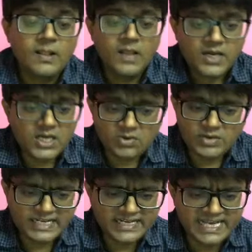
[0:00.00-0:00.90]
Now look
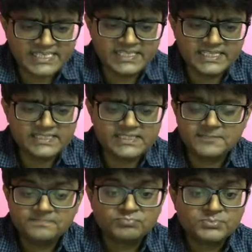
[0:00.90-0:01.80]
at it as it is.
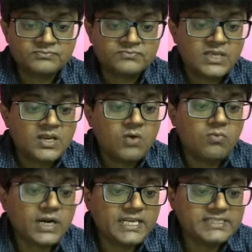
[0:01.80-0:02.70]

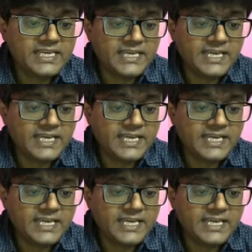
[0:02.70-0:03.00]
What is the